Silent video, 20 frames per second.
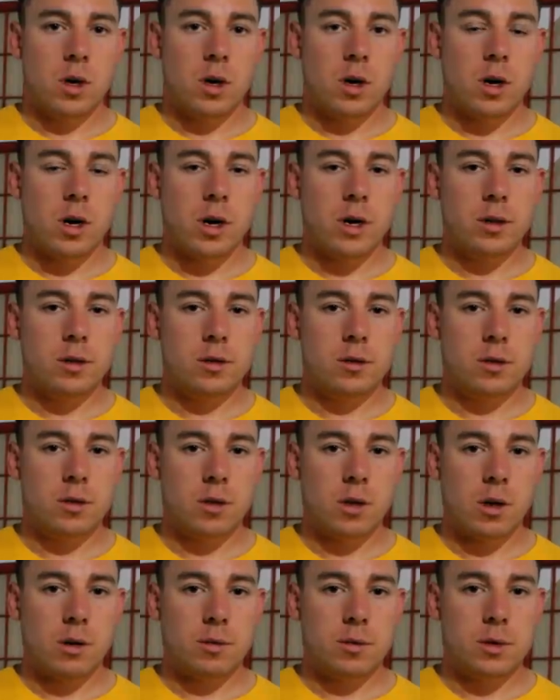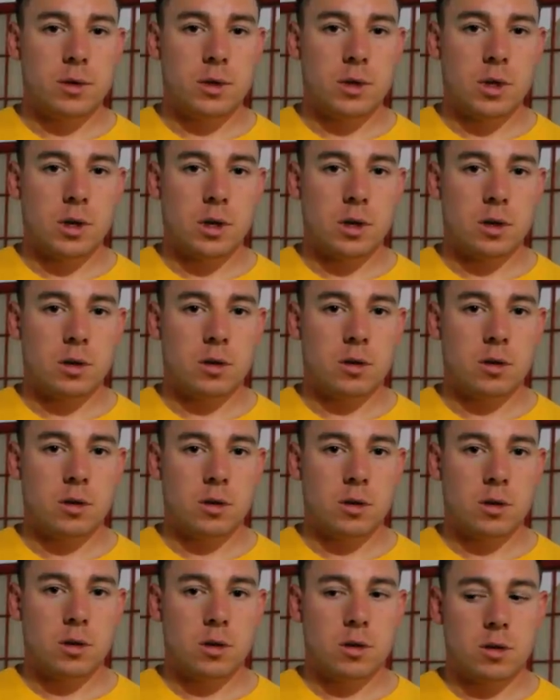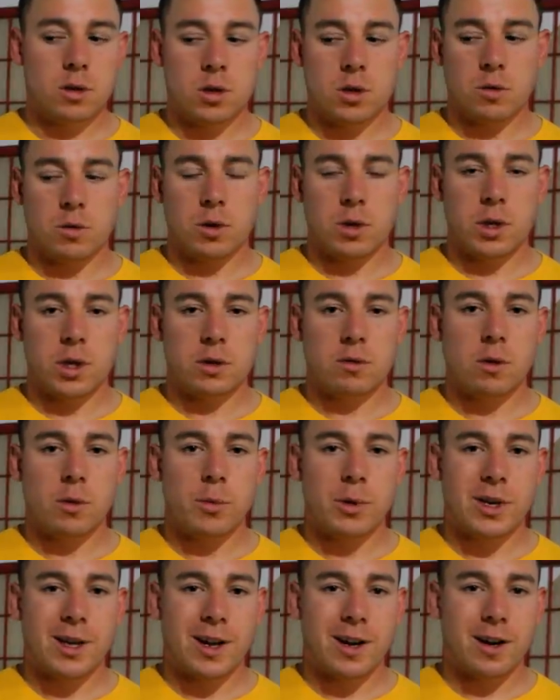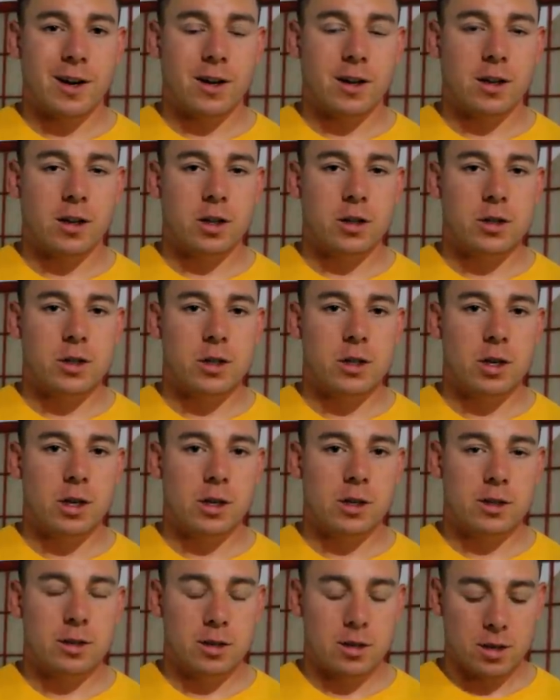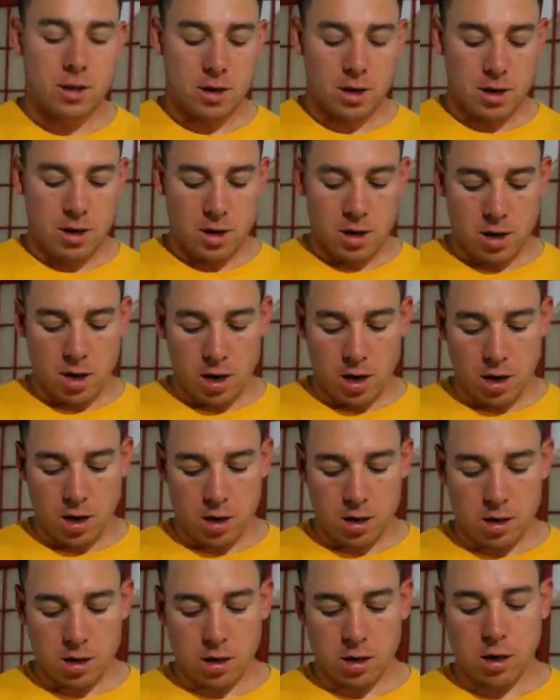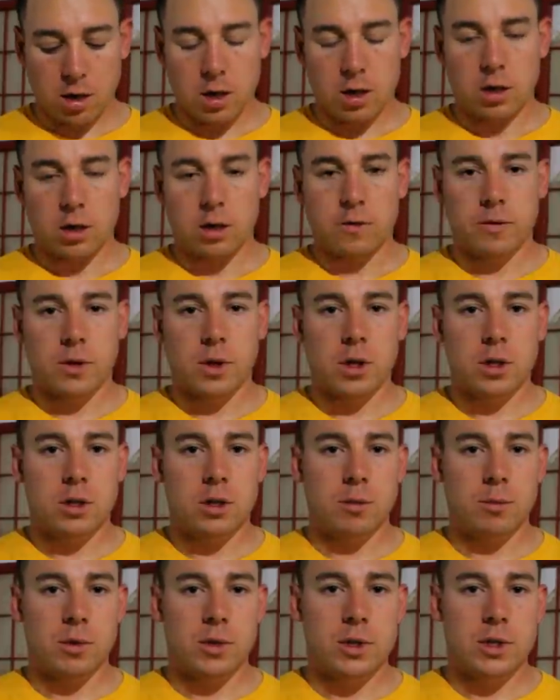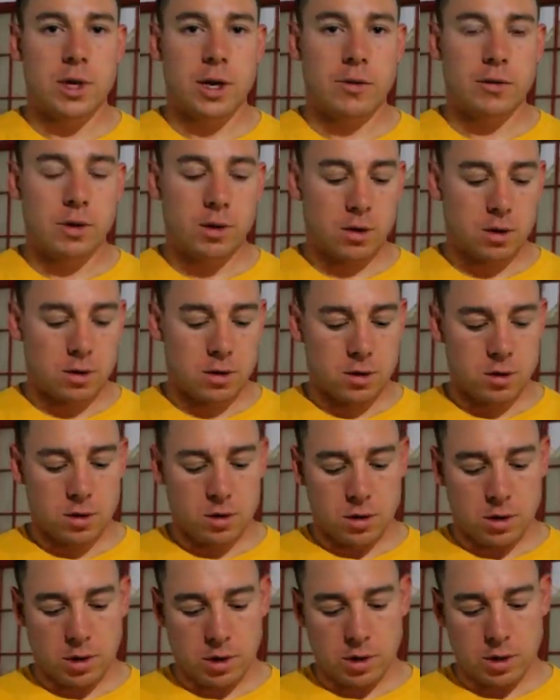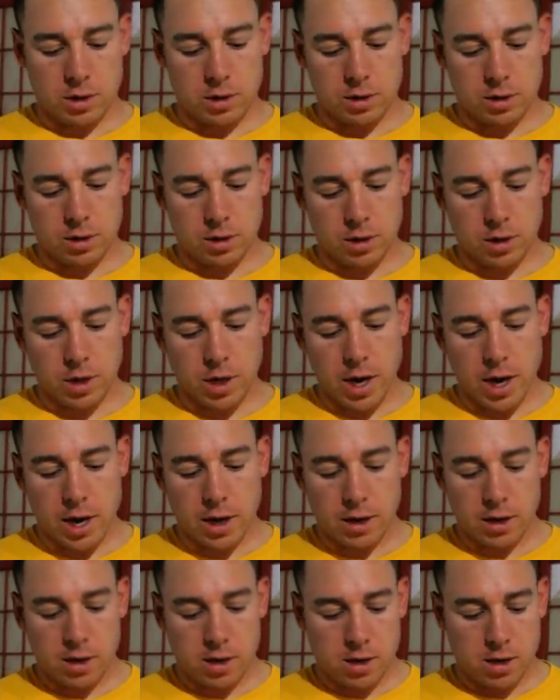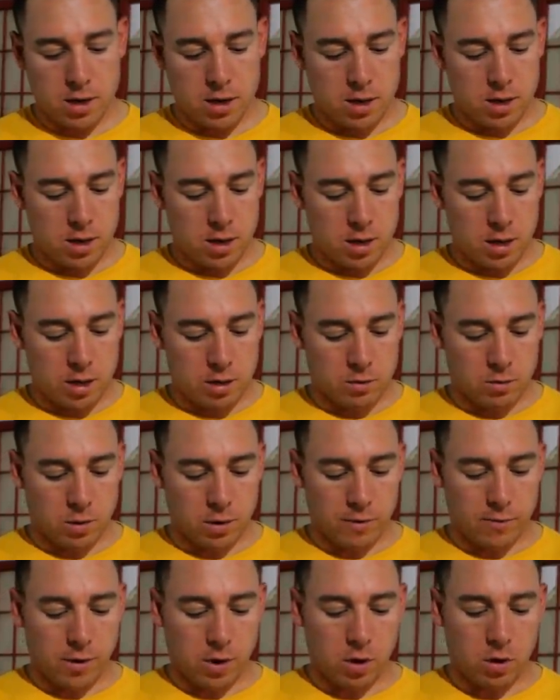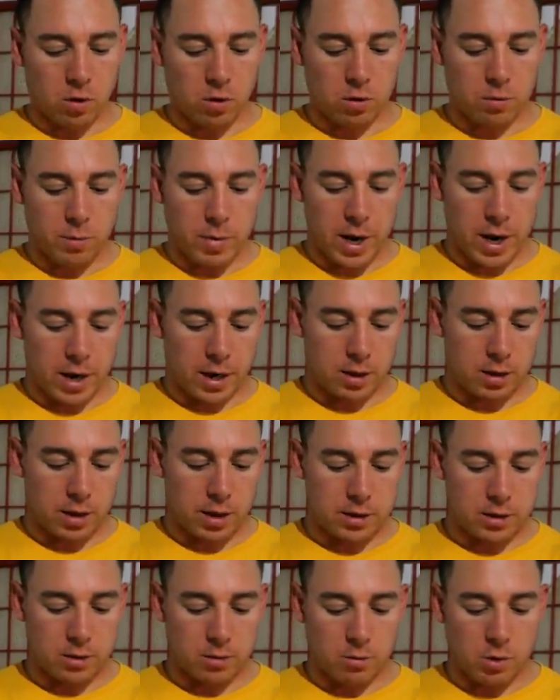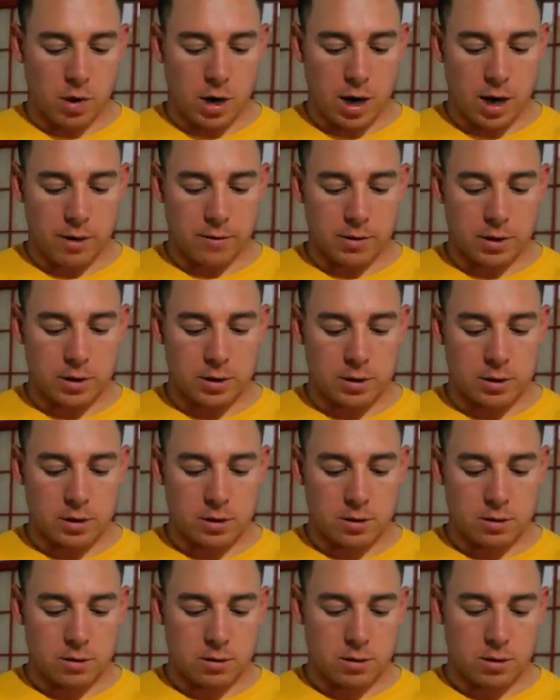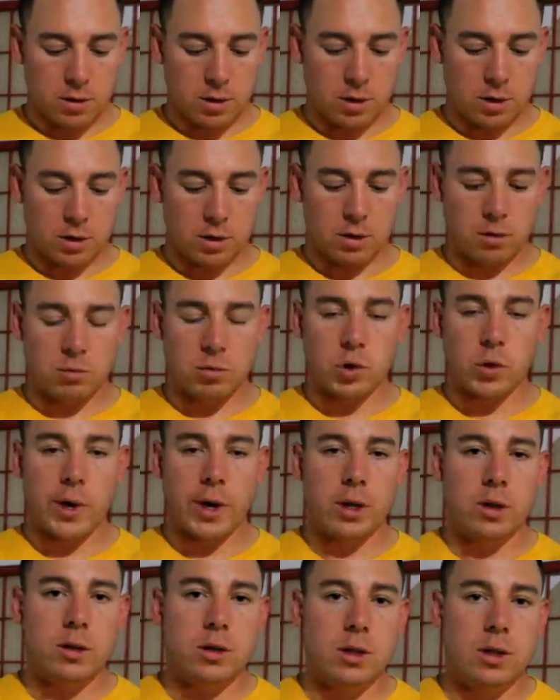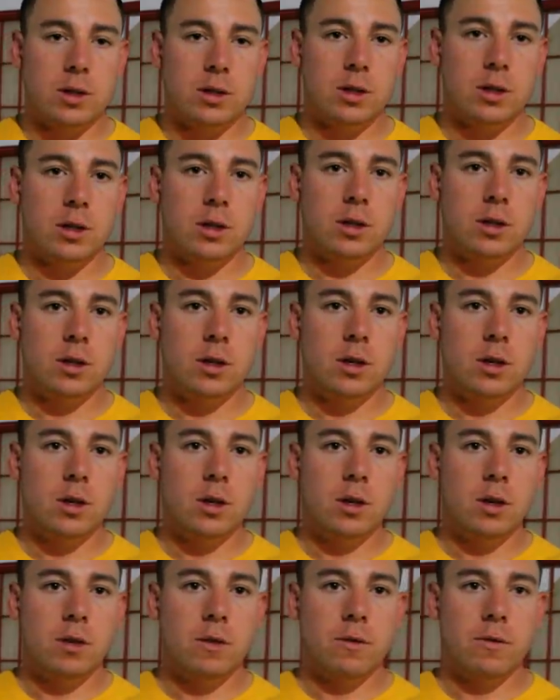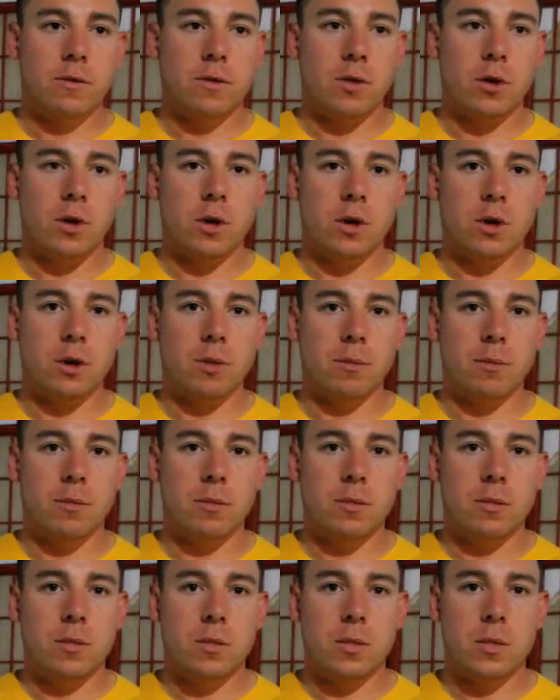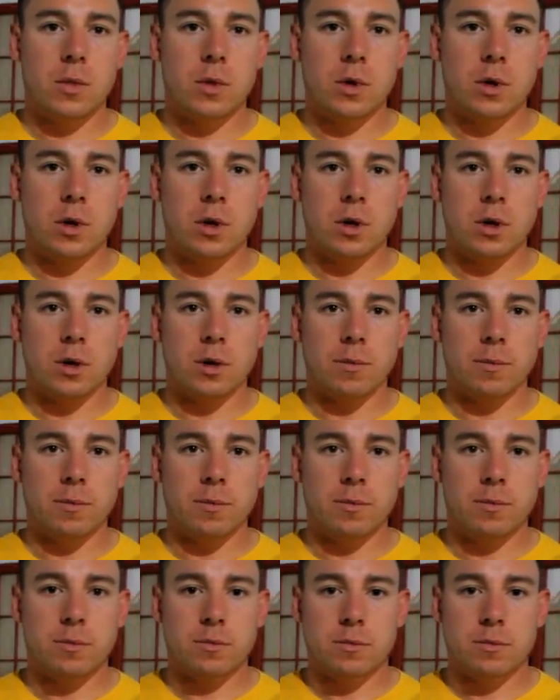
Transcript: Alright, so that was uh, showing you guys what we got out of clutch 6 and the cutting of clutch number 7. Uh, this little guy is one of our holdback lesser Mojaves, a uh, little blue-eyed leucistic from um,